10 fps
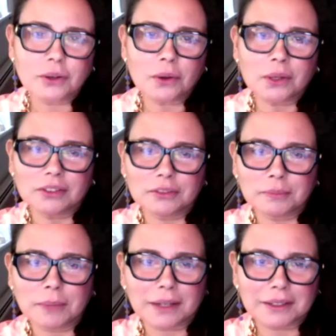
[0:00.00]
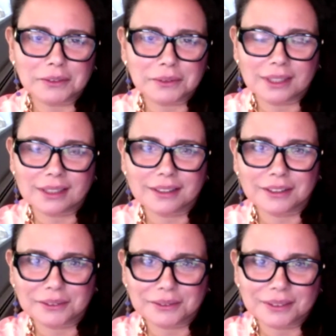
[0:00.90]
inspiring to hear
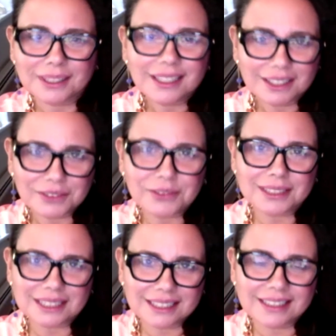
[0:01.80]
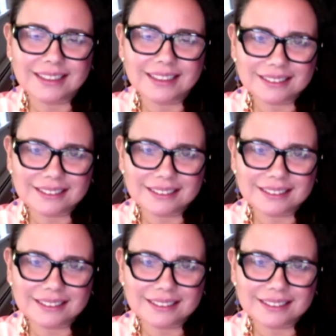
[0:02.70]
you. It really is.